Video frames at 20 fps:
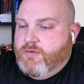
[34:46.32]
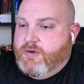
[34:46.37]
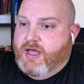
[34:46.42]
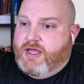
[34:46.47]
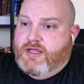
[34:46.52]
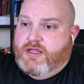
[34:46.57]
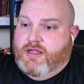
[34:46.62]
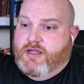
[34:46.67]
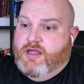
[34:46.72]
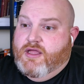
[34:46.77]

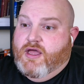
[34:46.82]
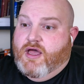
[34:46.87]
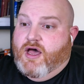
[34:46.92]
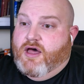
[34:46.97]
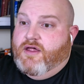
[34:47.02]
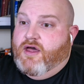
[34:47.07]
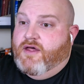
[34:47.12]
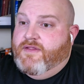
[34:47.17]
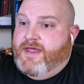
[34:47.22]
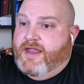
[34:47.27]
But
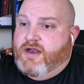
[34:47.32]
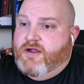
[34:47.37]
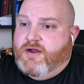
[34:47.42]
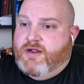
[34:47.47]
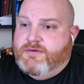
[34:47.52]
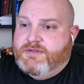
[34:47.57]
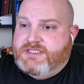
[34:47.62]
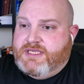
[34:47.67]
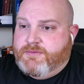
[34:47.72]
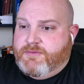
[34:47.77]
on that note, I
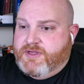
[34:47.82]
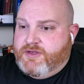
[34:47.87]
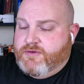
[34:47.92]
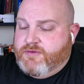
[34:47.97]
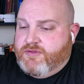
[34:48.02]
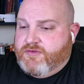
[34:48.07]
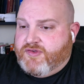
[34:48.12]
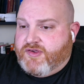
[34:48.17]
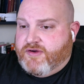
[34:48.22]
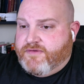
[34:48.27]
would say we do
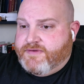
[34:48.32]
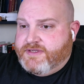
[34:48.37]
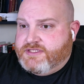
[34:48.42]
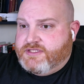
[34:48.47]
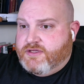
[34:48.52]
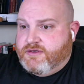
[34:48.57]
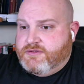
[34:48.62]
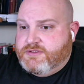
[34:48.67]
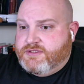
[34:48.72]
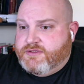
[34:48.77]
service
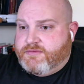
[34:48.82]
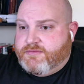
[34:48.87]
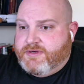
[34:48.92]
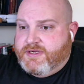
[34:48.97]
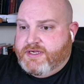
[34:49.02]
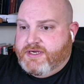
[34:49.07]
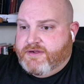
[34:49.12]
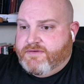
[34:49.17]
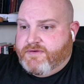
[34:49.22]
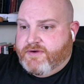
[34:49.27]
those
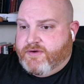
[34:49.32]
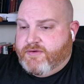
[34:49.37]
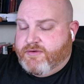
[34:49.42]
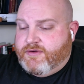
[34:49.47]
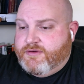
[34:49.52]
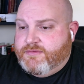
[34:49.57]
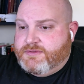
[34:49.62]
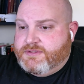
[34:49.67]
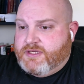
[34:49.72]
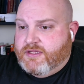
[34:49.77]
three different
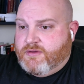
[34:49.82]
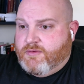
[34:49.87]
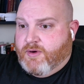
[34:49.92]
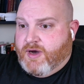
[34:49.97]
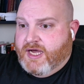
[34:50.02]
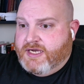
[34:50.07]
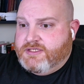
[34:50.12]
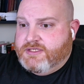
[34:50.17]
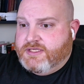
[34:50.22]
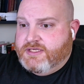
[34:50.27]
groups on the
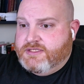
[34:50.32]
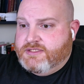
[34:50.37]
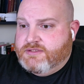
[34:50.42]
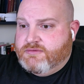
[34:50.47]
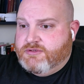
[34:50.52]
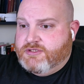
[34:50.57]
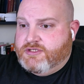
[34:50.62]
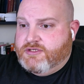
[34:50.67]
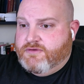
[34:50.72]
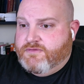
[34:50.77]
watch list,
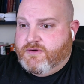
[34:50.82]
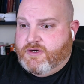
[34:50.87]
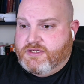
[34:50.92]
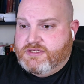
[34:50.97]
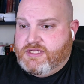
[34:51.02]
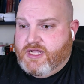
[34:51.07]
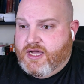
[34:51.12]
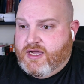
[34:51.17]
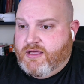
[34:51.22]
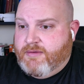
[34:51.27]
which you've heard us
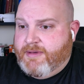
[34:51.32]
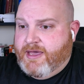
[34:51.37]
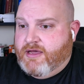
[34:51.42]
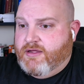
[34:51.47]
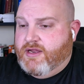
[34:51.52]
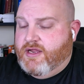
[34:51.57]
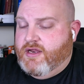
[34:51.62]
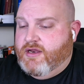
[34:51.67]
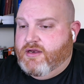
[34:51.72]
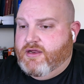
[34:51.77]
talk
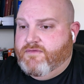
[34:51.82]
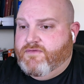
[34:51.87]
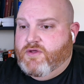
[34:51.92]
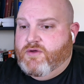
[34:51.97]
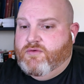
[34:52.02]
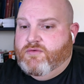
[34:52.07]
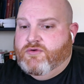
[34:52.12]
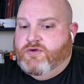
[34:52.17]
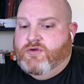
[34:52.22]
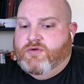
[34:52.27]
about. And if
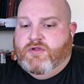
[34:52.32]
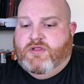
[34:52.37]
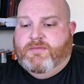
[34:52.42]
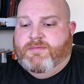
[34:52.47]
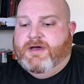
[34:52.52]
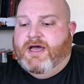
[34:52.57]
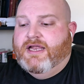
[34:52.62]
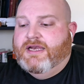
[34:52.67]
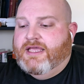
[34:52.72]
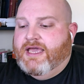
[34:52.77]
you were new to the
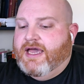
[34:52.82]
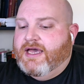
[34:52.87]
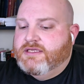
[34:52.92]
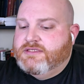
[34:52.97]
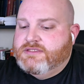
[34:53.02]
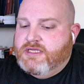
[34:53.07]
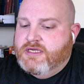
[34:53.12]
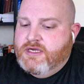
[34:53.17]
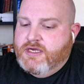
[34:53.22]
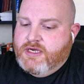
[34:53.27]

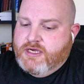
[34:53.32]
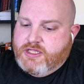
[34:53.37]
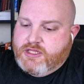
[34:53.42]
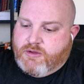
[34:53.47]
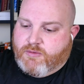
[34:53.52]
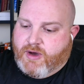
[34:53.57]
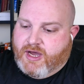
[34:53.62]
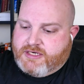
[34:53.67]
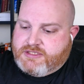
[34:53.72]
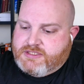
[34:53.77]
podcast, the
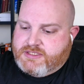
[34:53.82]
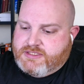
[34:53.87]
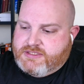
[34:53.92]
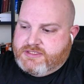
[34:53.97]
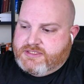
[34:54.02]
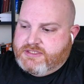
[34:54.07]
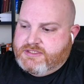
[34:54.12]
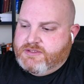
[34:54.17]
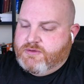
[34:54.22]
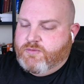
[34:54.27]
watch
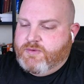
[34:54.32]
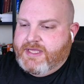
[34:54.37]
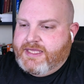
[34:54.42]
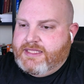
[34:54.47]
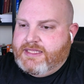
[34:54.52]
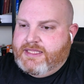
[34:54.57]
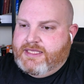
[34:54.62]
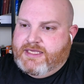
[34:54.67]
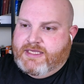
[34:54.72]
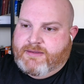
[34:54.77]
list is a
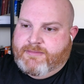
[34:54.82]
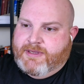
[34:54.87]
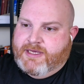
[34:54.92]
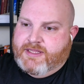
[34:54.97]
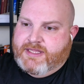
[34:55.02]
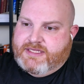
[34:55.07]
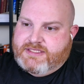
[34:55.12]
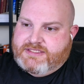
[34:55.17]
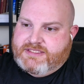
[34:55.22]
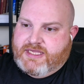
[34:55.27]
weekly email
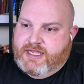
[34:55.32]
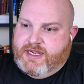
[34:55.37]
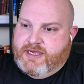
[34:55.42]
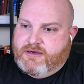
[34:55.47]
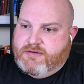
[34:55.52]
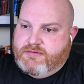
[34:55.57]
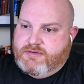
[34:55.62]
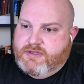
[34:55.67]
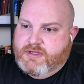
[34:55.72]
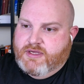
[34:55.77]
that's sent
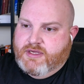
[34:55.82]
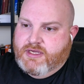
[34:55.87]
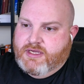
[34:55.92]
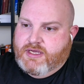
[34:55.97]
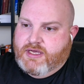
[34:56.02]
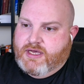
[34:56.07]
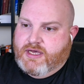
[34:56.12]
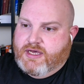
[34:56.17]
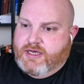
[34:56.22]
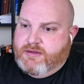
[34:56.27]
out.
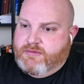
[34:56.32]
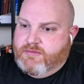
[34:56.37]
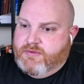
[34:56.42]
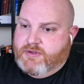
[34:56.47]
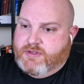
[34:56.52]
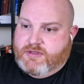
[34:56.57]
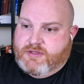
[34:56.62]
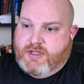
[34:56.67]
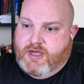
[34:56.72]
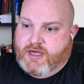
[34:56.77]

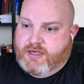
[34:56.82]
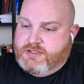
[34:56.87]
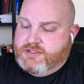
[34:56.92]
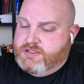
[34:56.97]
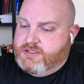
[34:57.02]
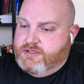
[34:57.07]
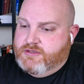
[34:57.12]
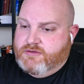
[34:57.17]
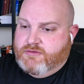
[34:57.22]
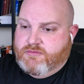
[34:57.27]
It talks
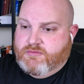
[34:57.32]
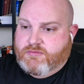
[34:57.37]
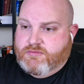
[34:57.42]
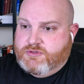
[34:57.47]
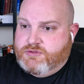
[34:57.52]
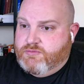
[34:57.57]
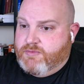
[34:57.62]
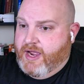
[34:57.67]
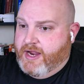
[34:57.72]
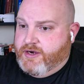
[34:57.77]
to
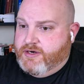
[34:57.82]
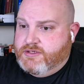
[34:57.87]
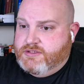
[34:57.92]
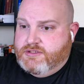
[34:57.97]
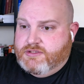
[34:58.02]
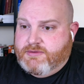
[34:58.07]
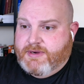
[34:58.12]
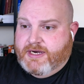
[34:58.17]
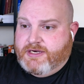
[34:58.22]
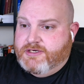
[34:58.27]
writers,
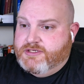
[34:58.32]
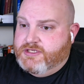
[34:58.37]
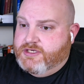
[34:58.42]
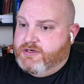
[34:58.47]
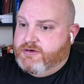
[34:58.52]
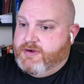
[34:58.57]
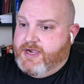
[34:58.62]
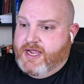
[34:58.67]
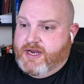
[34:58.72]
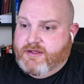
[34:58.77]
directors, and
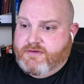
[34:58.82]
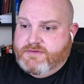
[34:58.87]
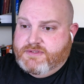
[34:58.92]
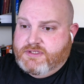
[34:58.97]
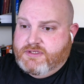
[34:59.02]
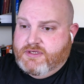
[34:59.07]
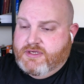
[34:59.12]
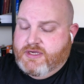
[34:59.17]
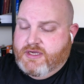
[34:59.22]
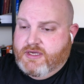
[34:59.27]
creatives,
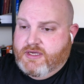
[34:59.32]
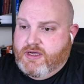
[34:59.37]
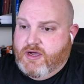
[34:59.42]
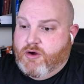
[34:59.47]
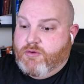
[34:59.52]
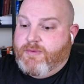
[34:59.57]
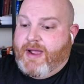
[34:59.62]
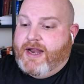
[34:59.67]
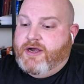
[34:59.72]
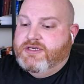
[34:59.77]
or
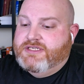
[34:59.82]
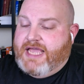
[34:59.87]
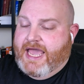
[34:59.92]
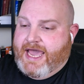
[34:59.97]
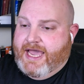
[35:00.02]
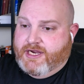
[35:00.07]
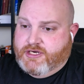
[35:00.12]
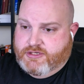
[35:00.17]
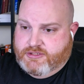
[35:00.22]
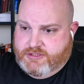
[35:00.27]
writers,
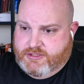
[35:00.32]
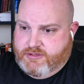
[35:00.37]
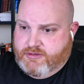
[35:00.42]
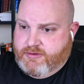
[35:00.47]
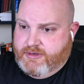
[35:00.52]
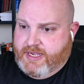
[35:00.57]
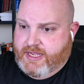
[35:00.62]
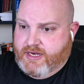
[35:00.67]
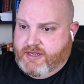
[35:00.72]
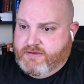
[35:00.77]
actors, and
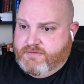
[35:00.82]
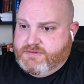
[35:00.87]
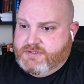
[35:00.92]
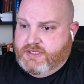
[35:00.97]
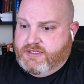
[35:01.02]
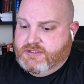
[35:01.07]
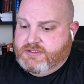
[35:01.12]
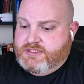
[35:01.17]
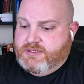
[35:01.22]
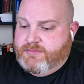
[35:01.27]
creatives.
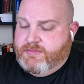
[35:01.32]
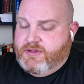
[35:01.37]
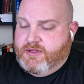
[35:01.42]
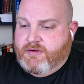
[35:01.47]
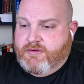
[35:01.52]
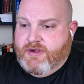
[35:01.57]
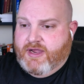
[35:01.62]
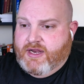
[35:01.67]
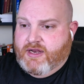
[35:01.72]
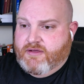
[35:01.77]
And some of the
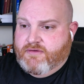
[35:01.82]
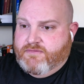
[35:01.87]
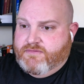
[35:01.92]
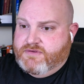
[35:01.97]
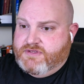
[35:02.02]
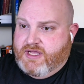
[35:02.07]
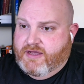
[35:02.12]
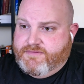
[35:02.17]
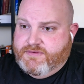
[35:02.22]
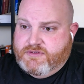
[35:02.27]
creative
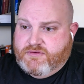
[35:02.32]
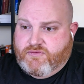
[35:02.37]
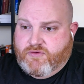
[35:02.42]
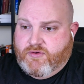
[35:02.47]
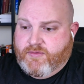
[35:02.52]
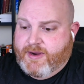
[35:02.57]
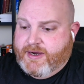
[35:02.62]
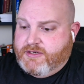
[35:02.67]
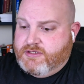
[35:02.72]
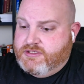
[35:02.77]
stuff is for
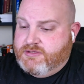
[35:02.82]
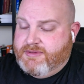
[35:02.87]
directors.